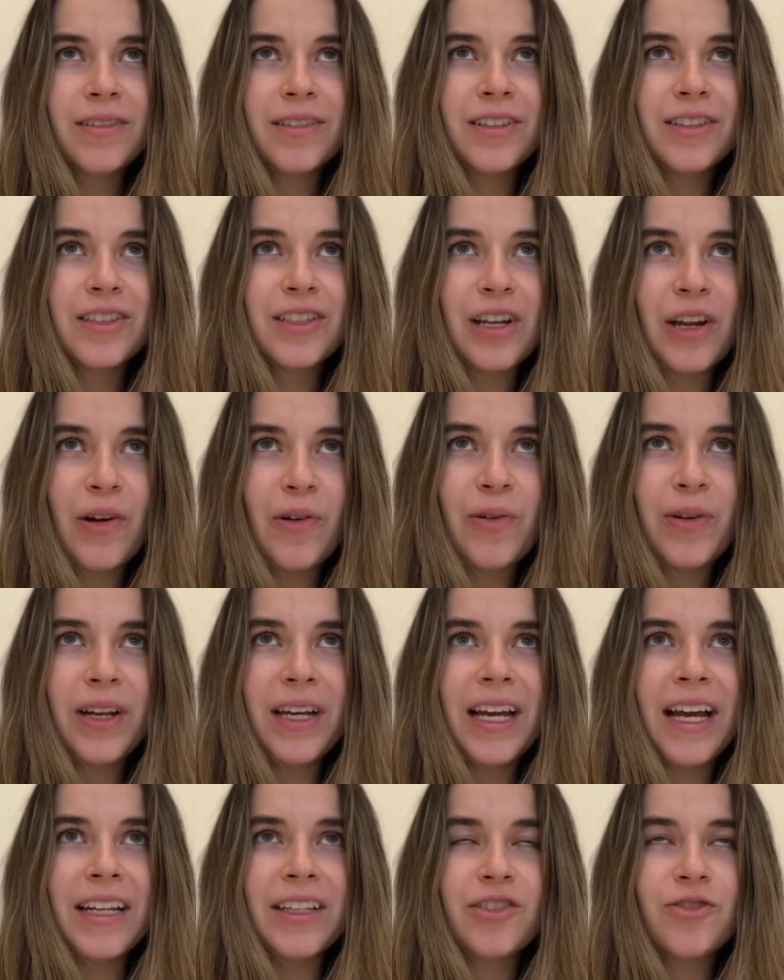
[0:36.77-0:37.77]

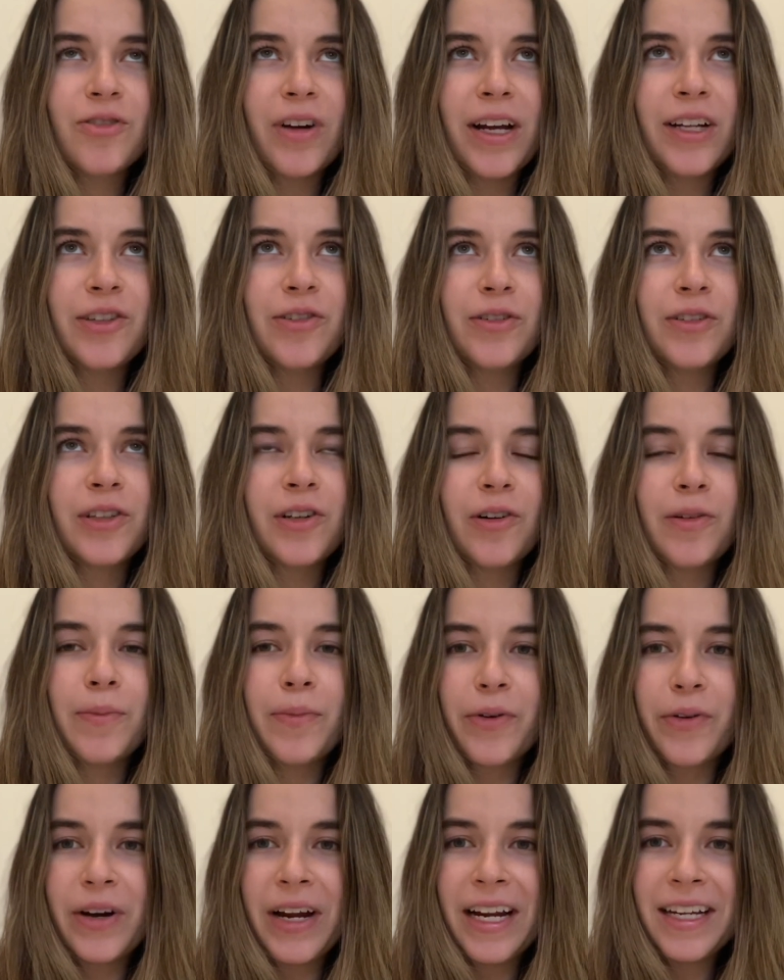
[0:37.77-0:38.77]
slowly and trying to
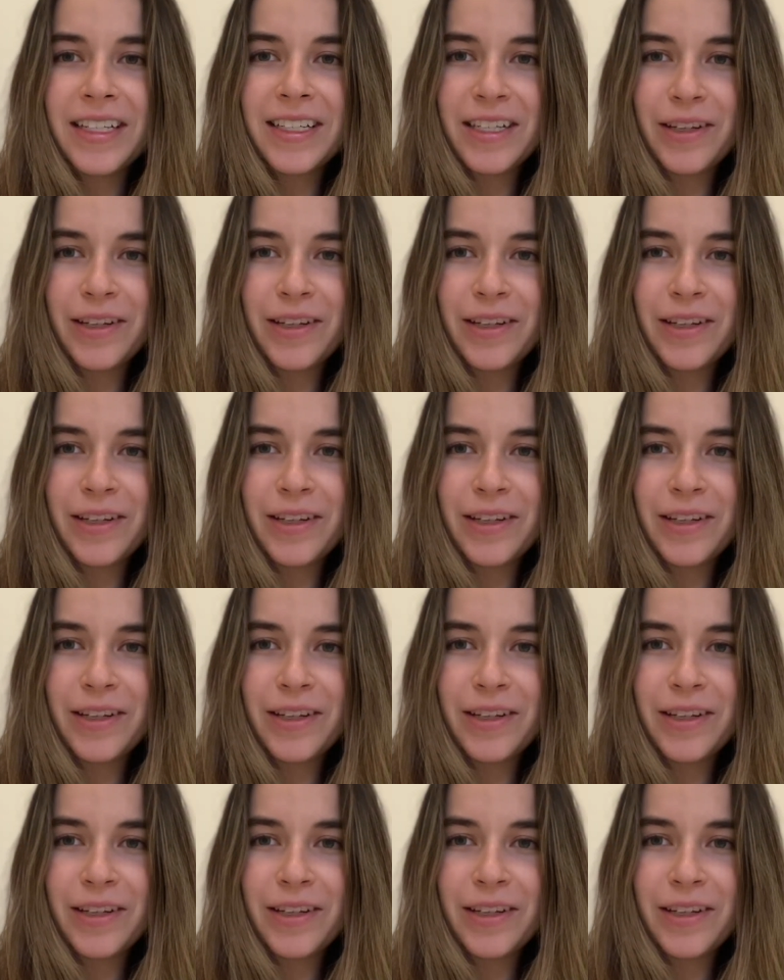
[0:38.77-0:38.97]
incorporate